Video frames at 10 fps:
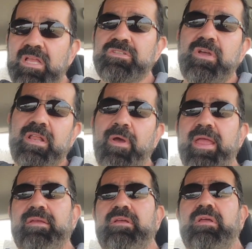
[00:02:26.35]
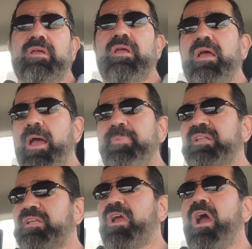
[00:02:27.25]
So anyway, I
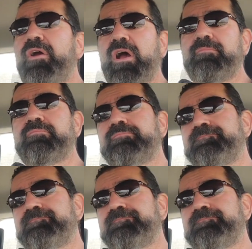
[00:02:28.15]
picked the car up,